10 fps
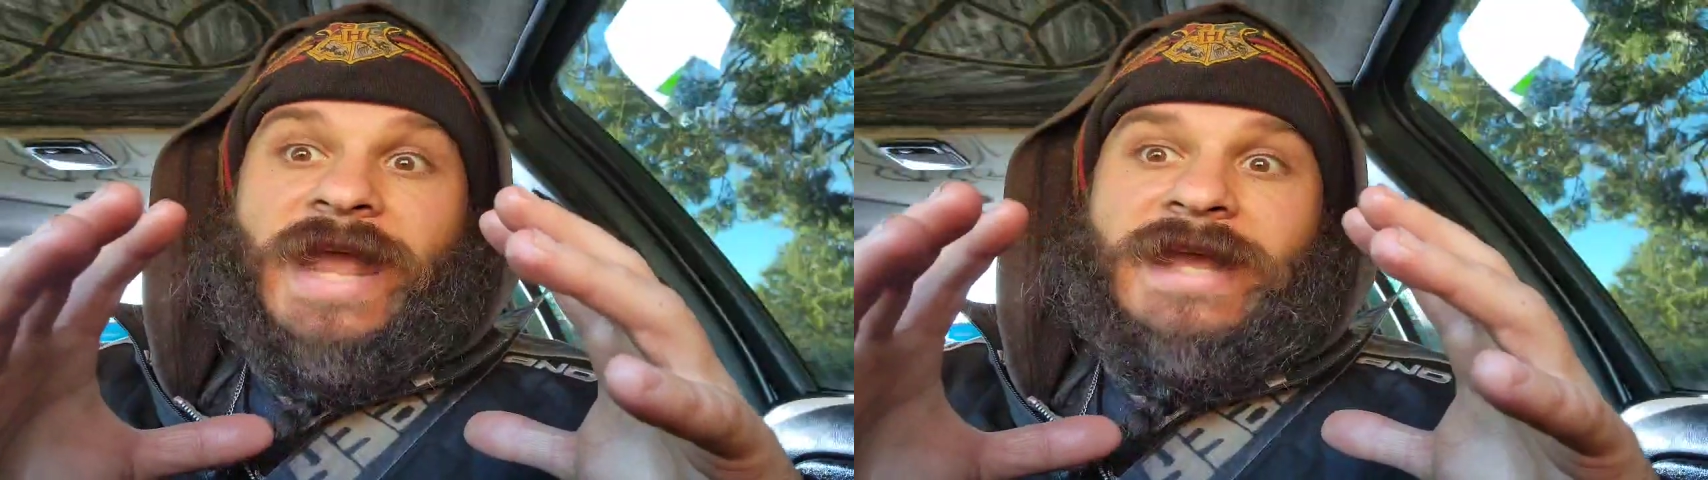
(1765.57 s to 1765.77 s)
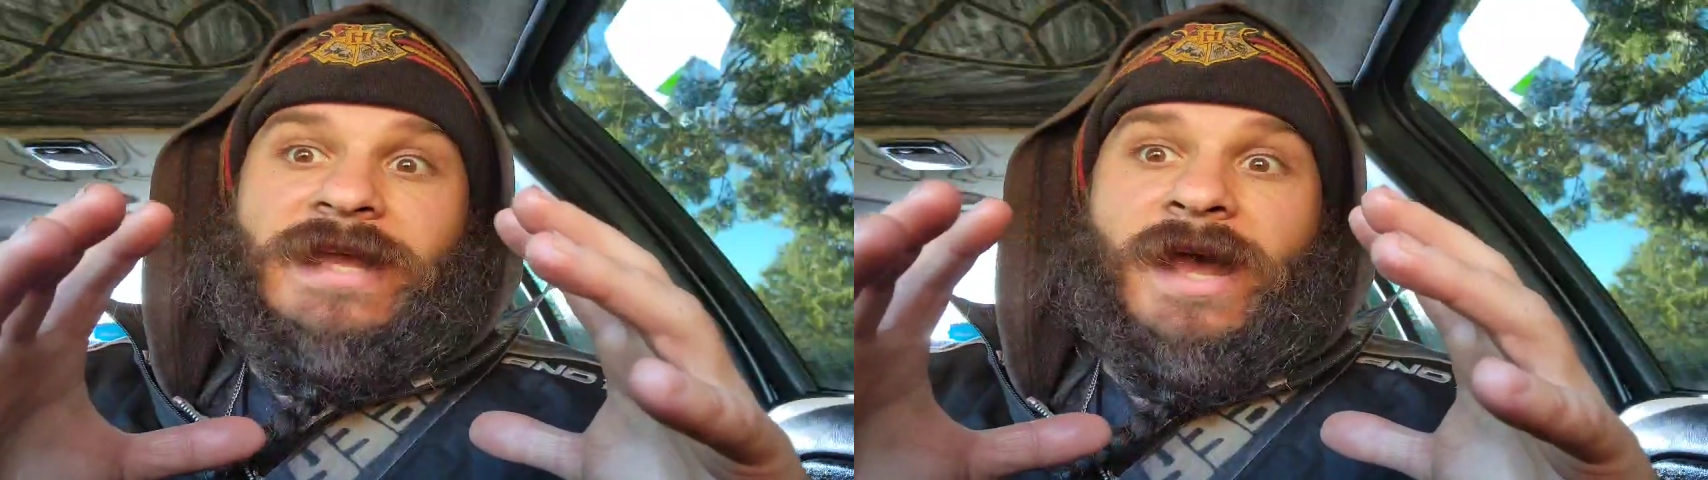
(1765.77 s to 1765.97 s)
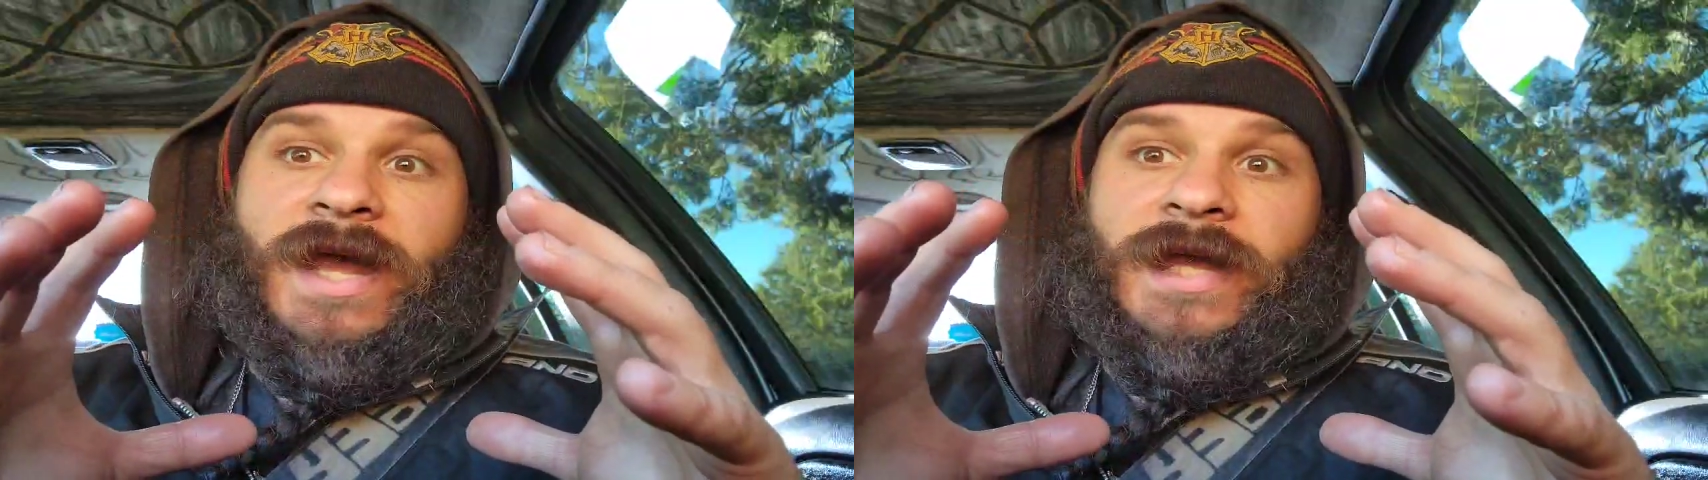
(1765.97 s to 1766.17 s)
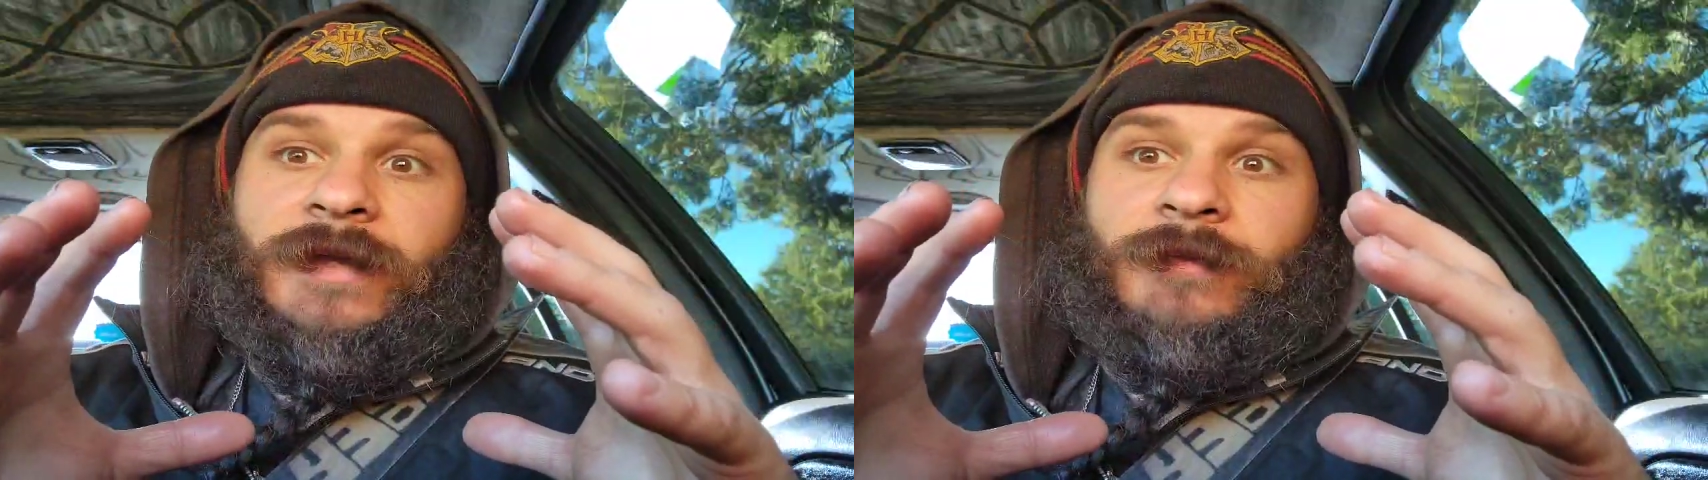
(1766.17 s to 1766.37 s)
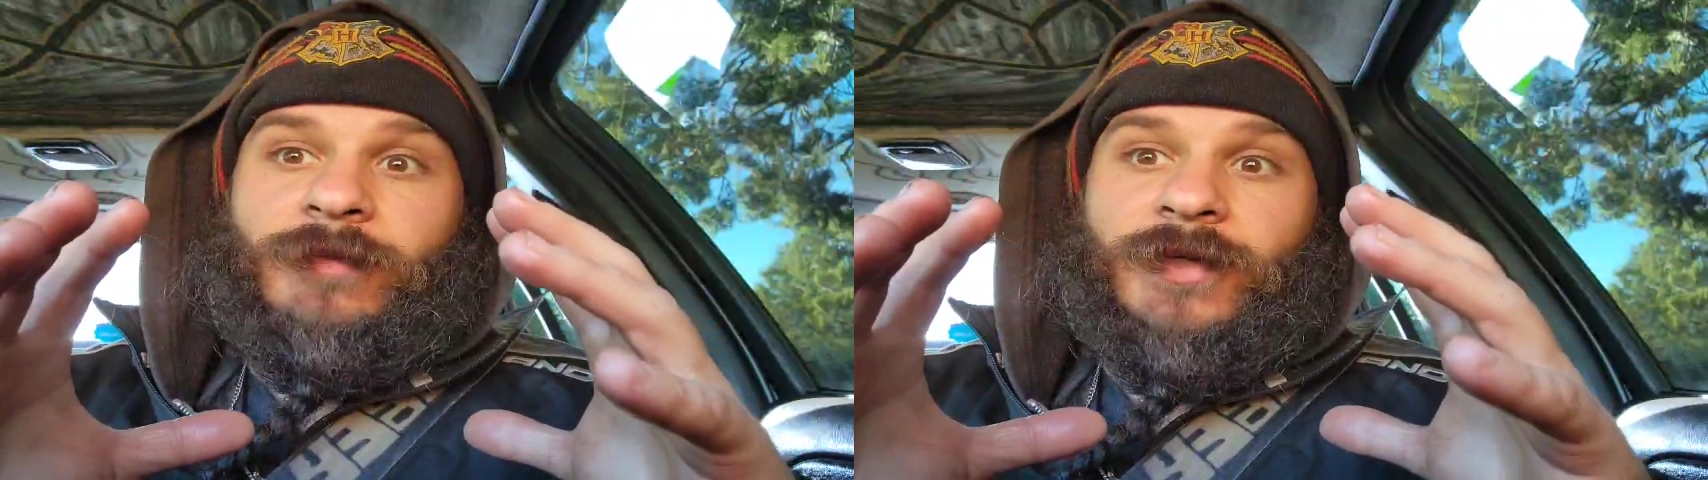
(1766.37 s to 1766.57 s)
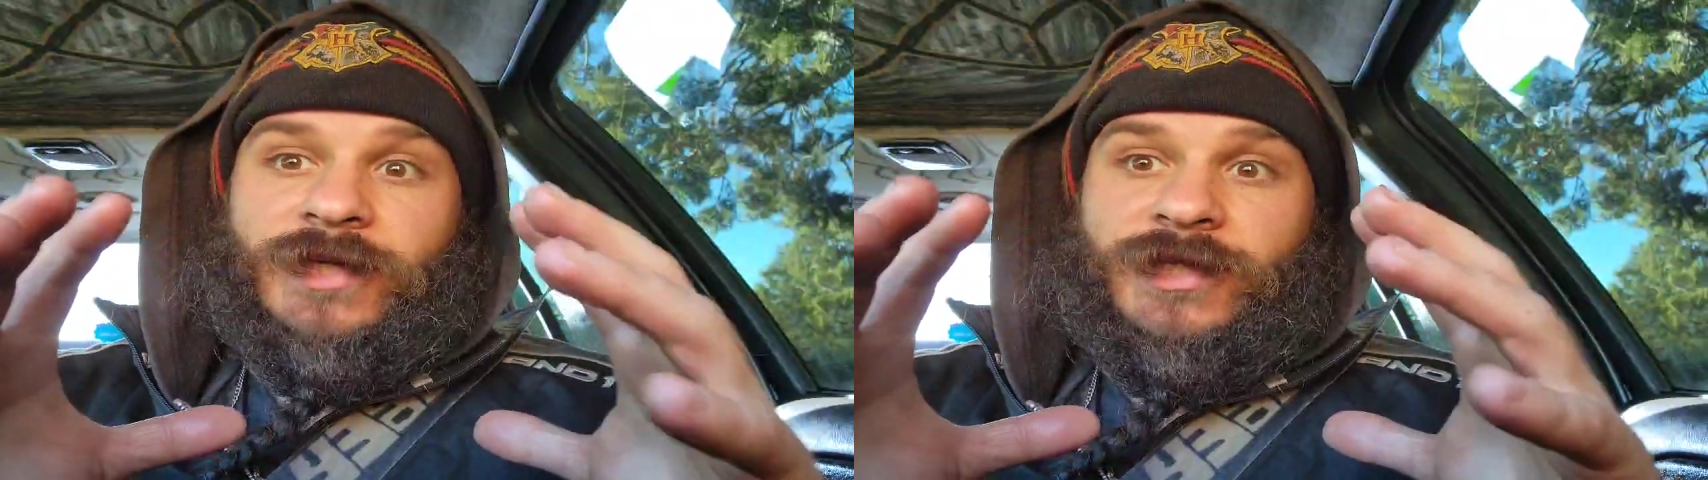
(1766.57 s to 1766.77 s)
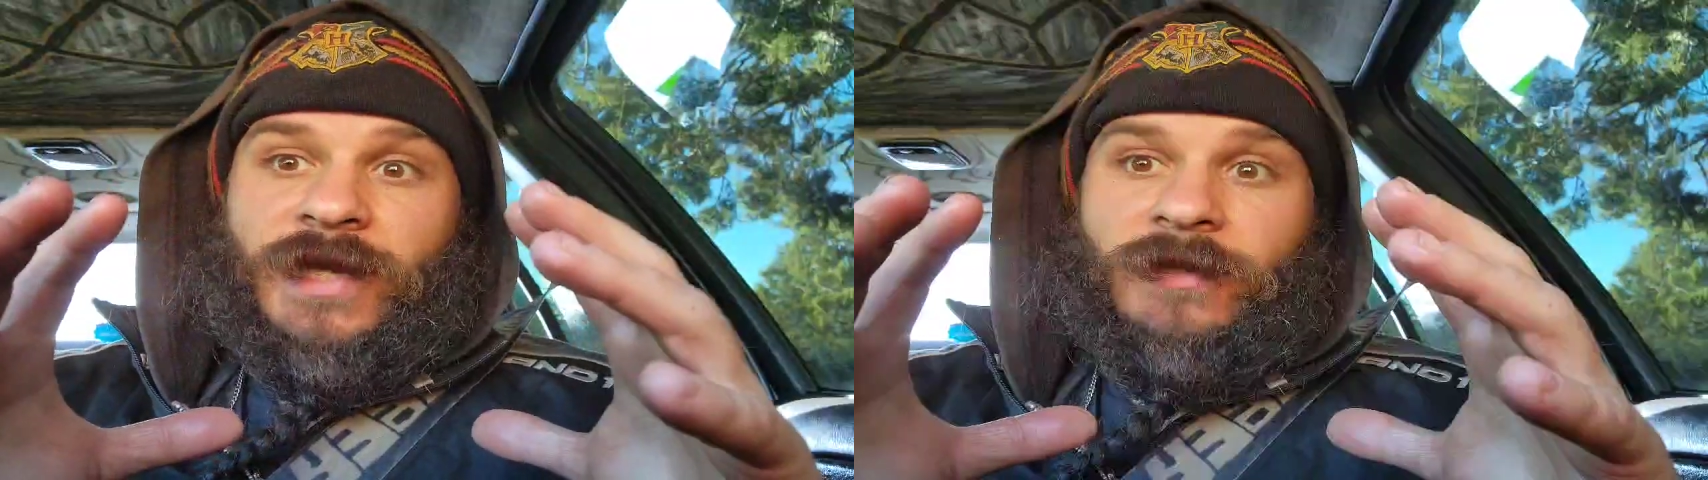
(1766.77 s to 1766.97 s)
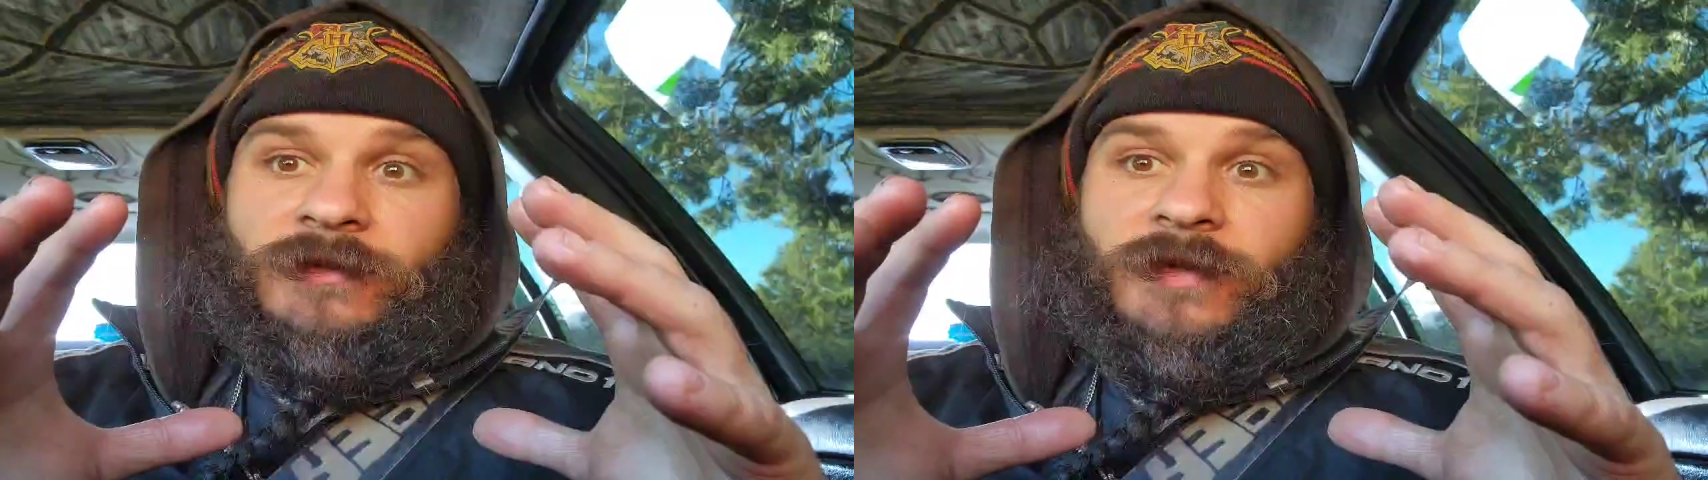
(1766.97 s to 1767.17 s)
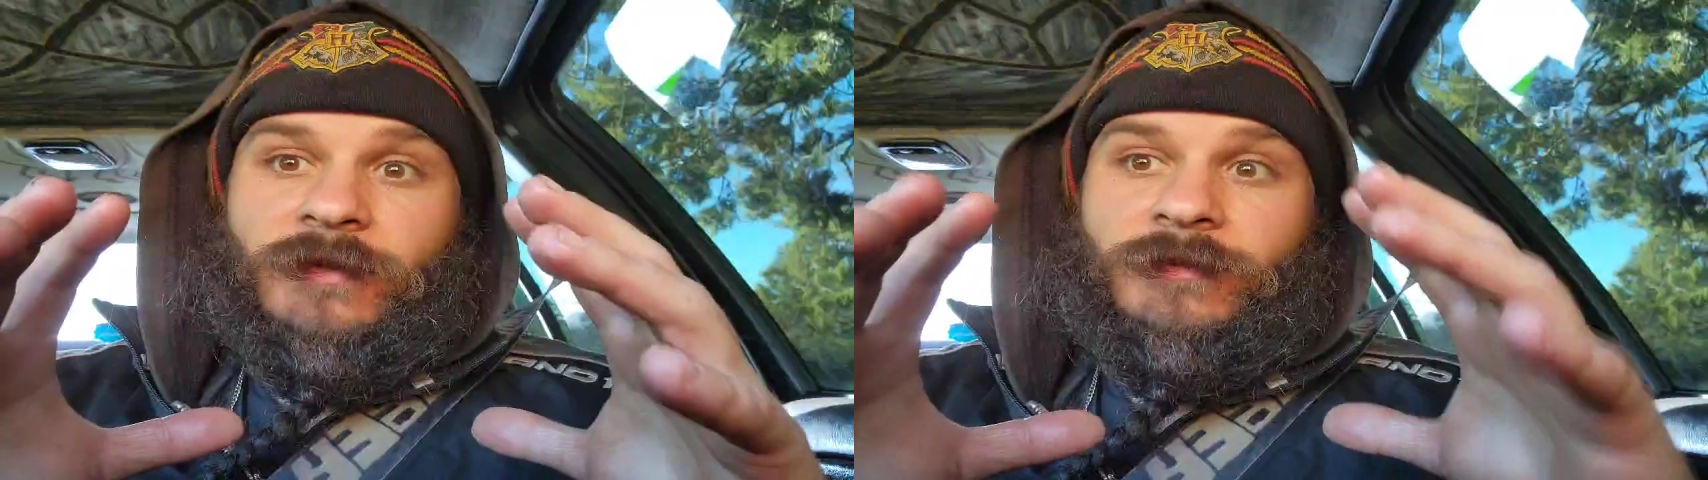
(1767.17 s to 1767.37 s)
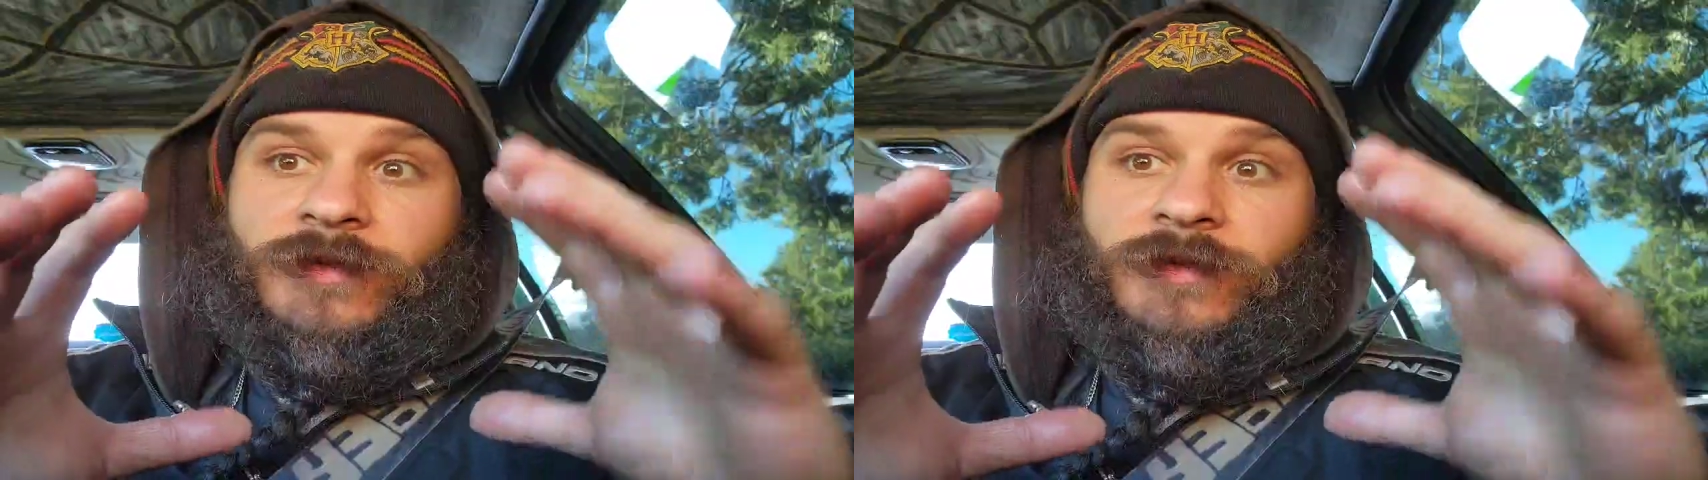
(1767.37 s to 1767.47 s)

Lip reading: AI prediction algorithm.